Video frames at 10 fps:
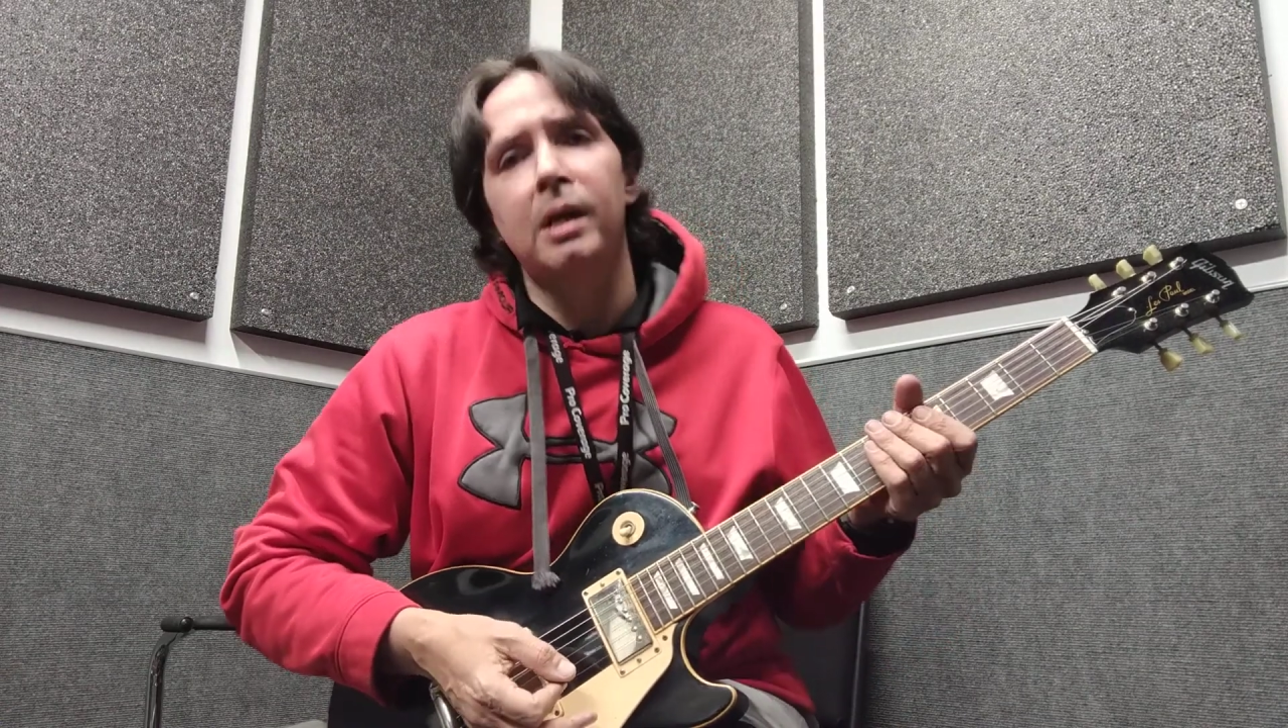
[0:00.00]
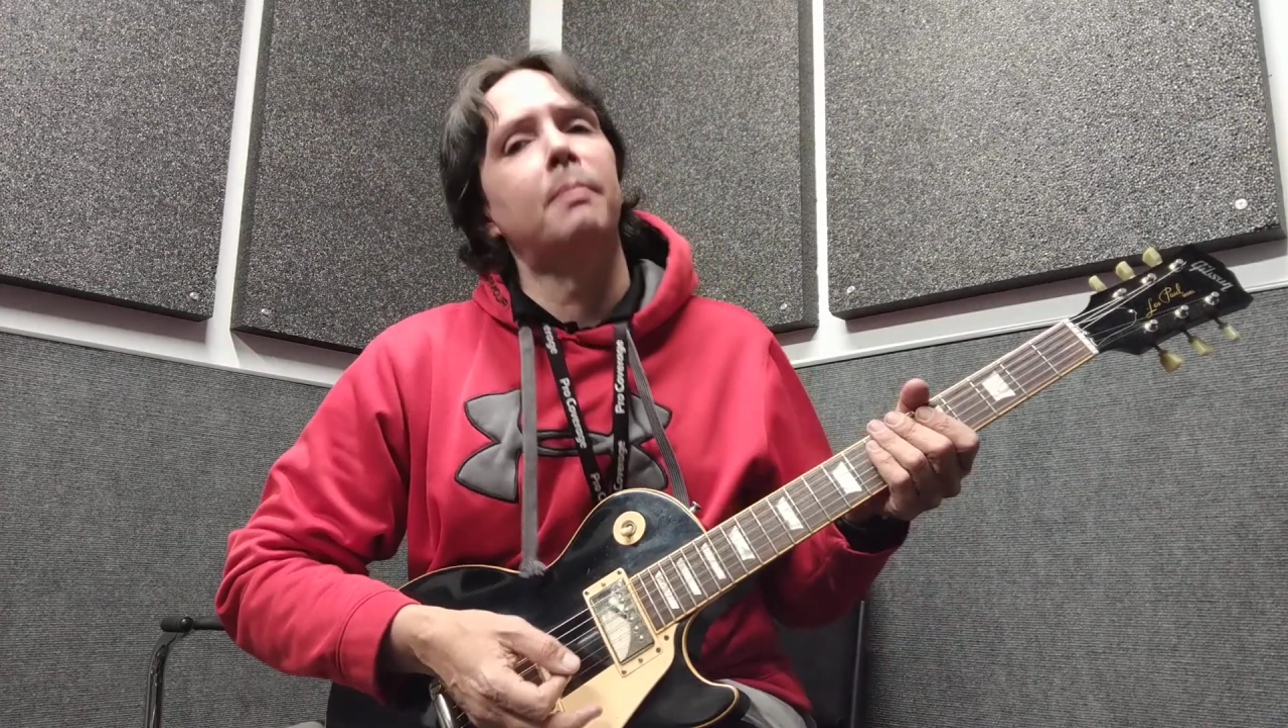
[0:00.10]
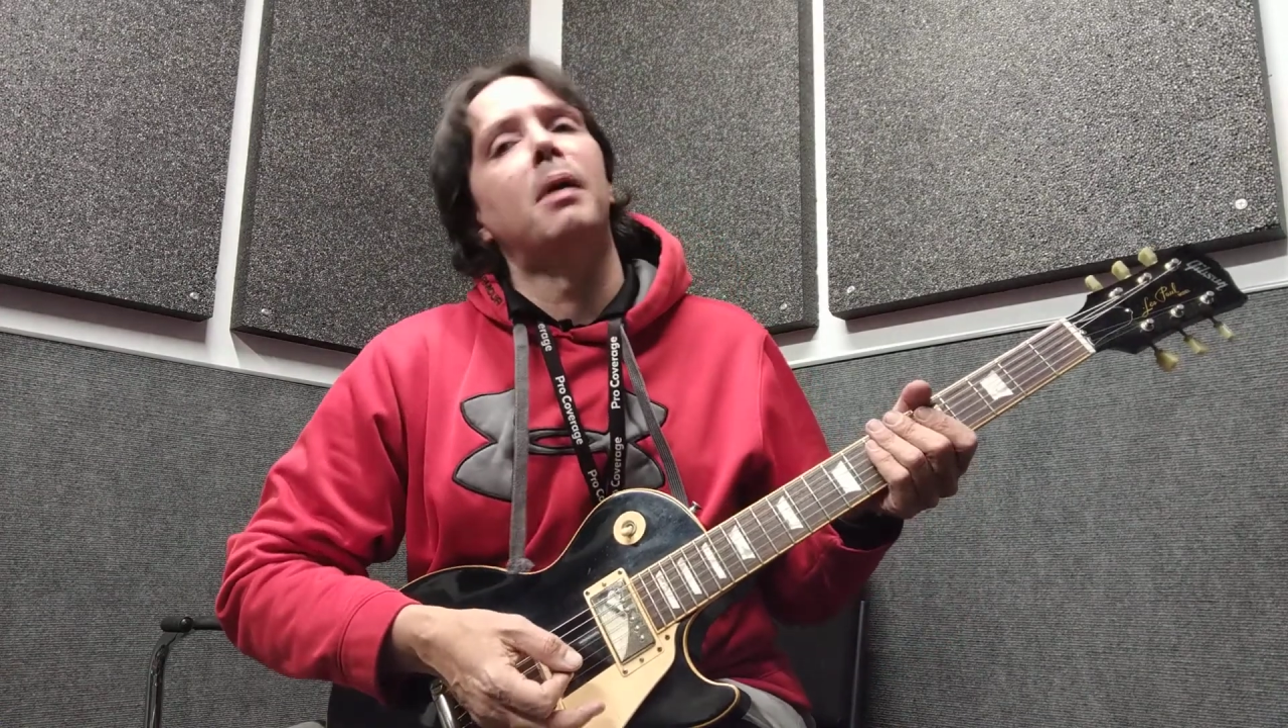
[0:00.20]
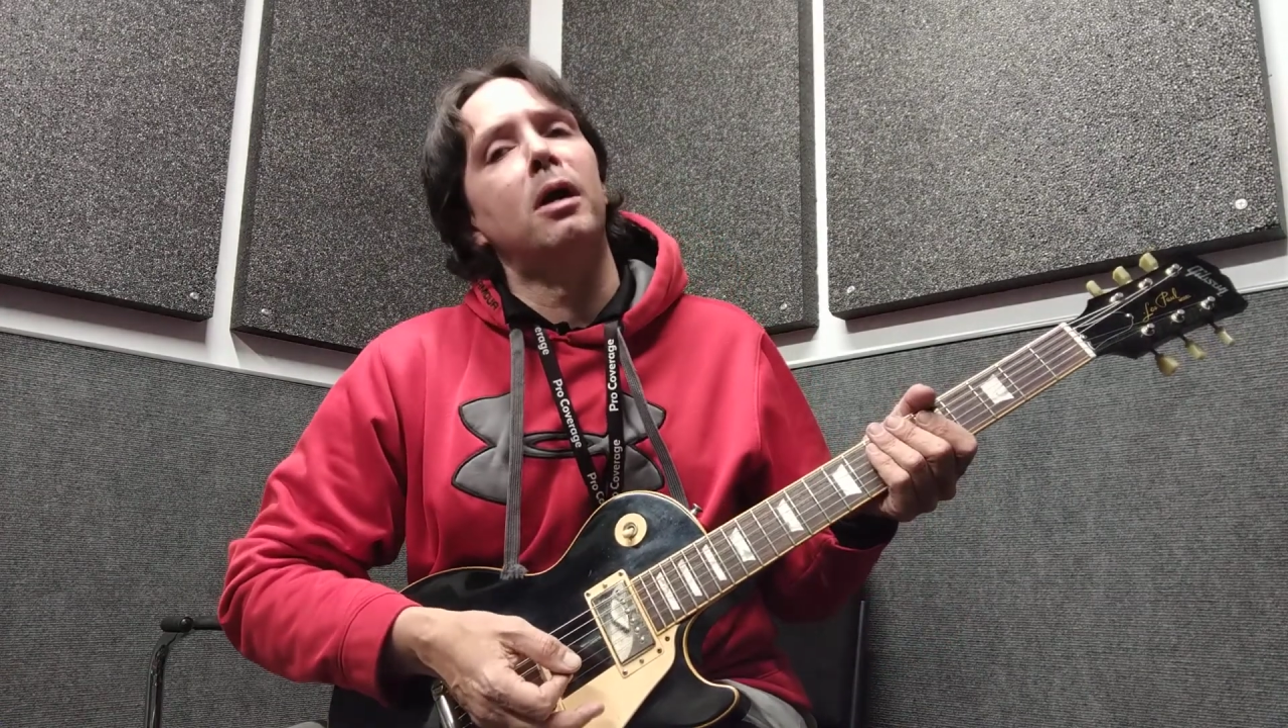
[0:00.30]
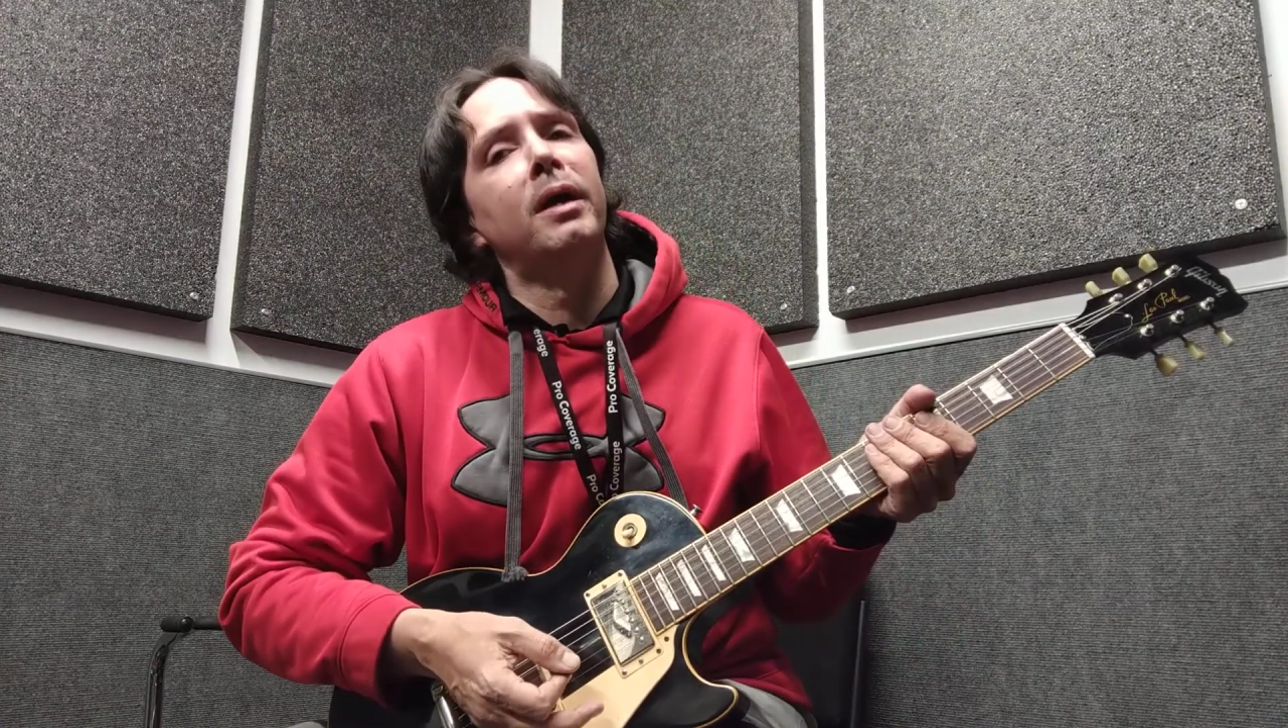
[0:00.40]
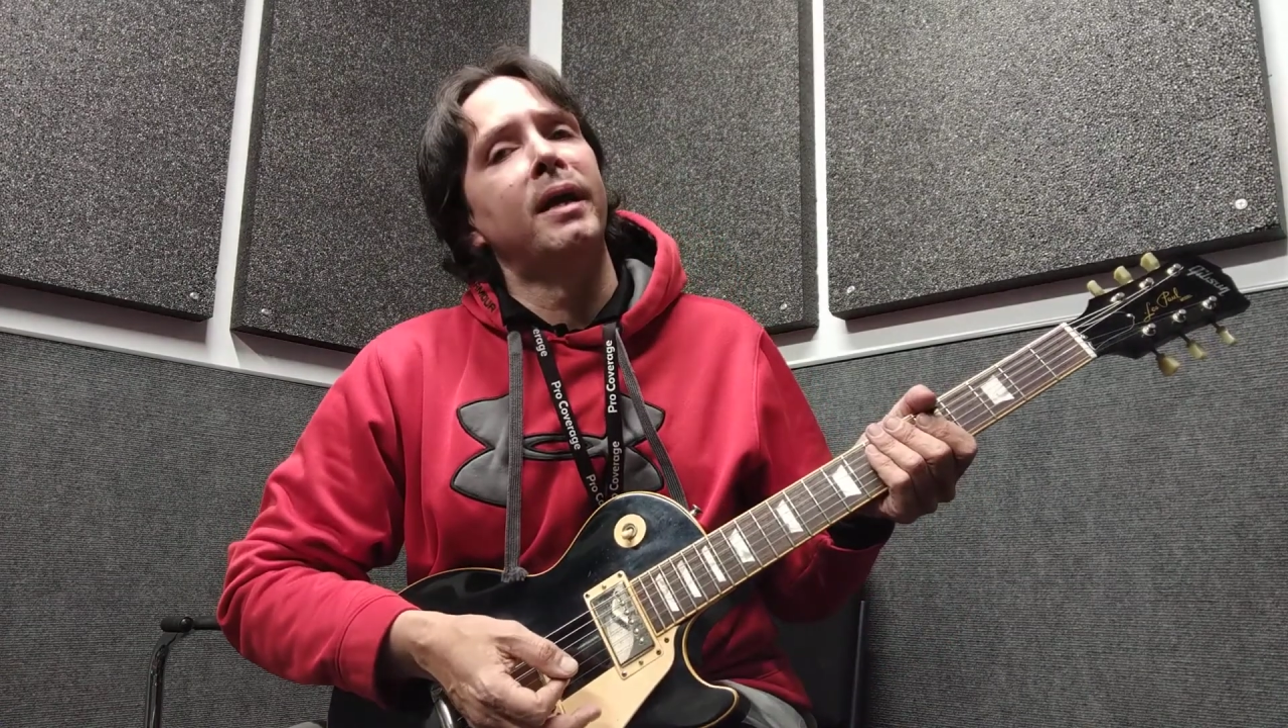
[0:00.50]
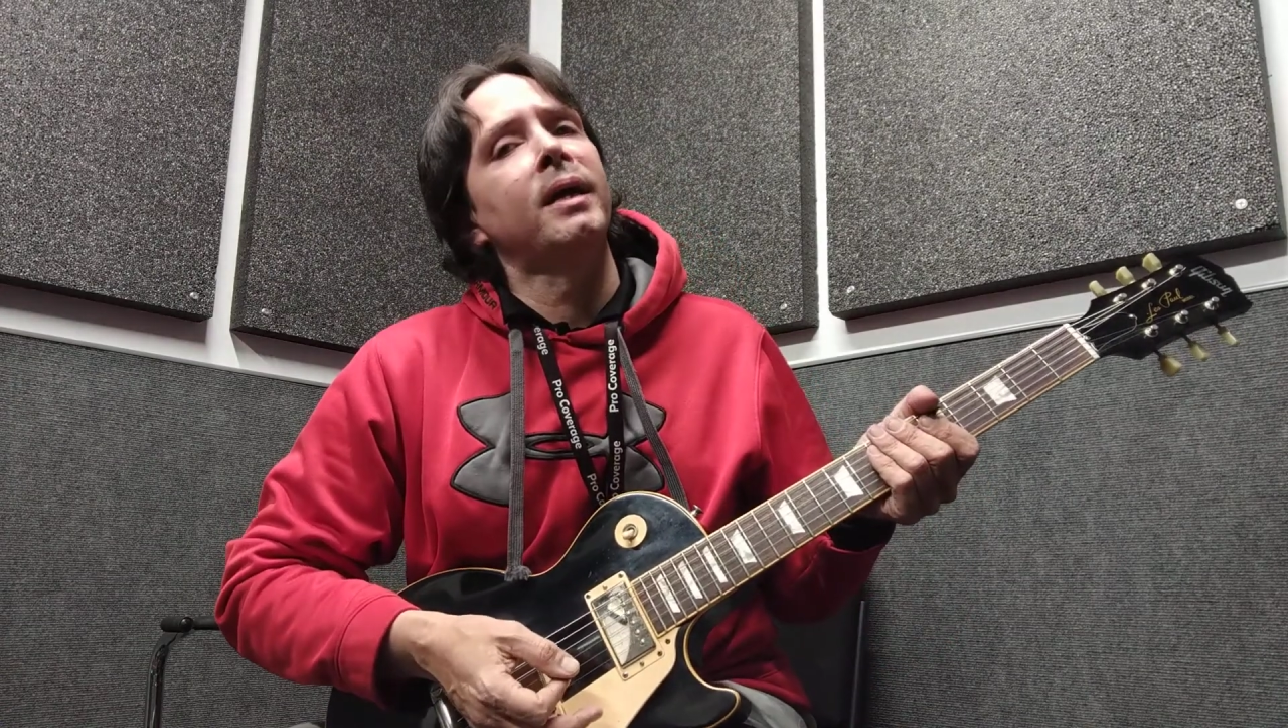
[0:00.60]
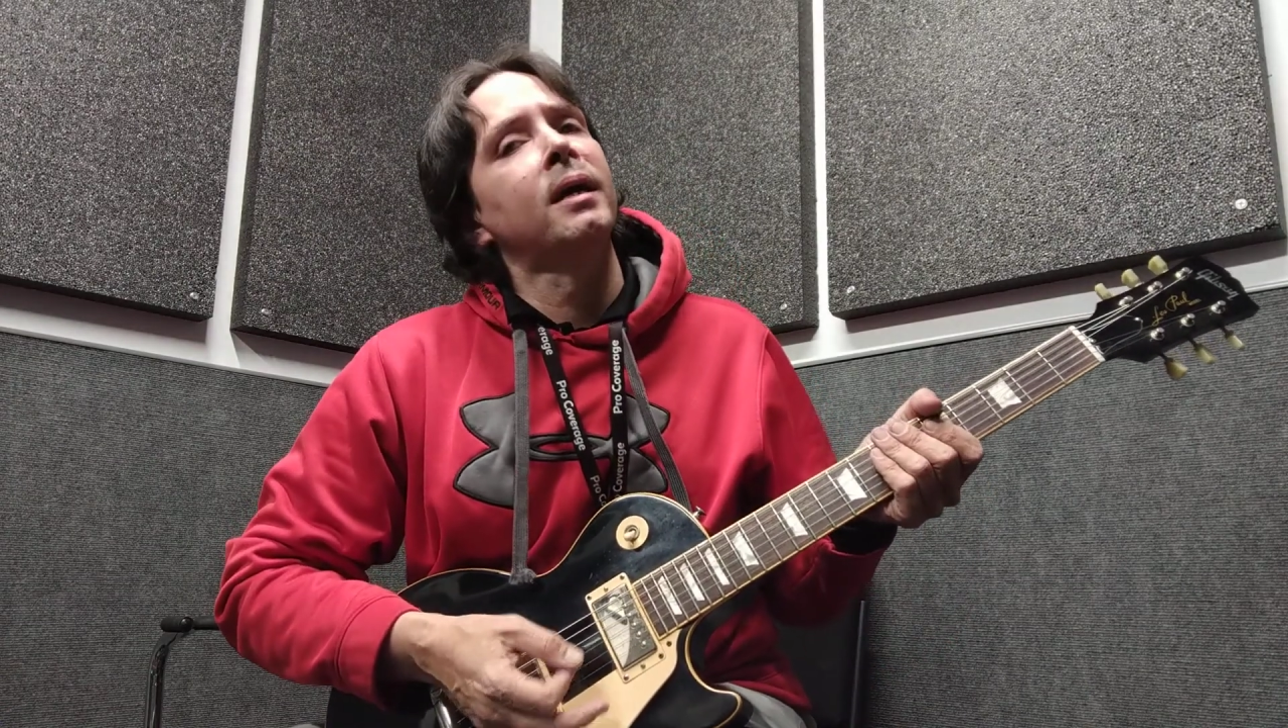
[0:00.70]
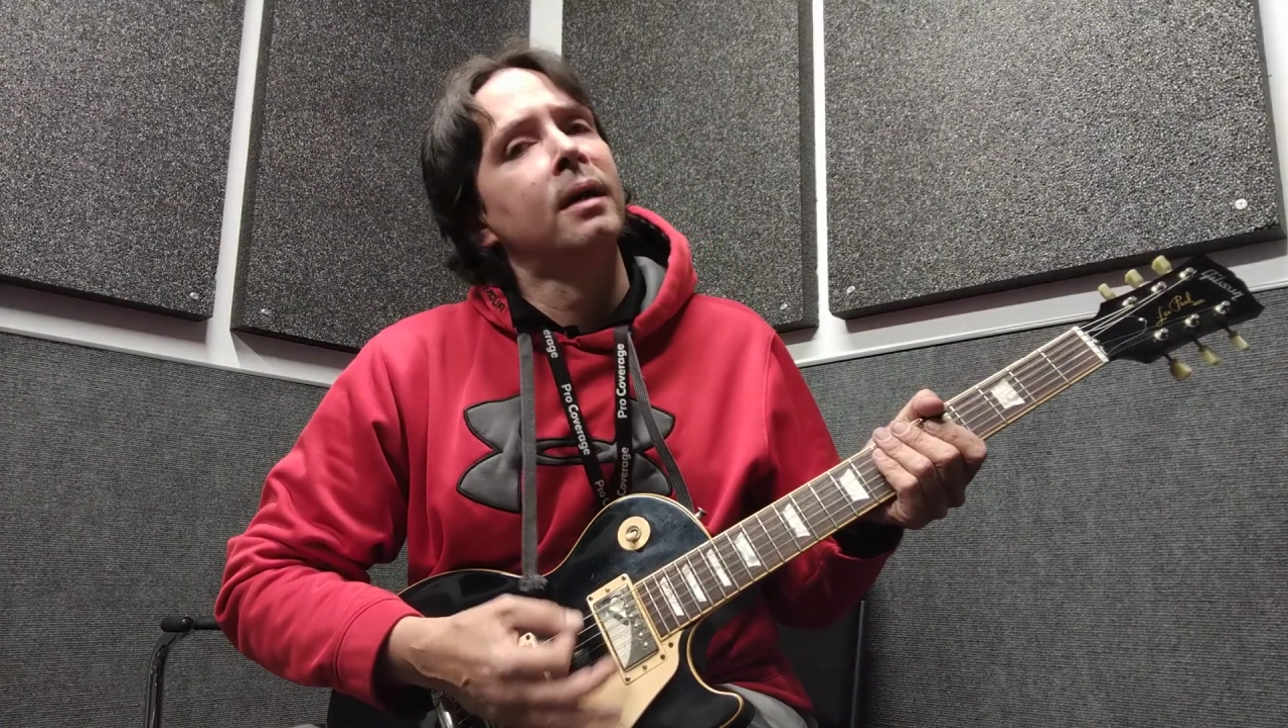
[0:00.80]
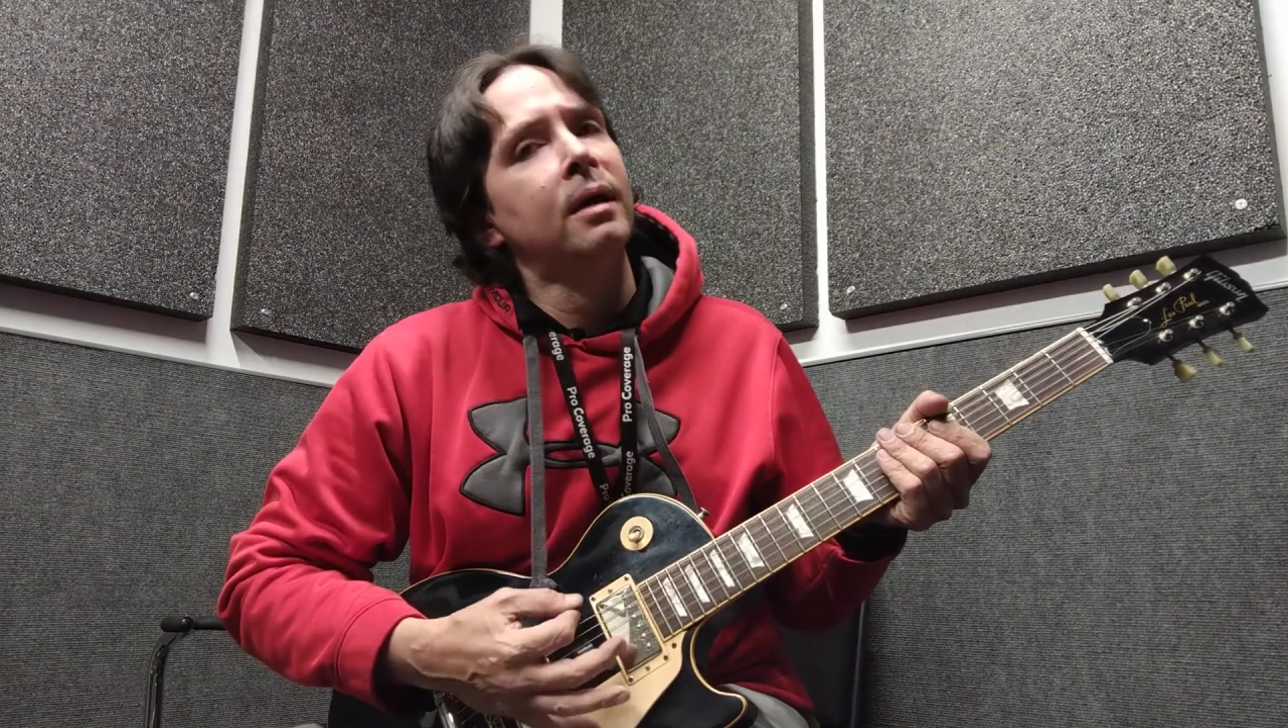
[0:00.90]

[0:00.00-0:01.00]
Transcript: a harmonic,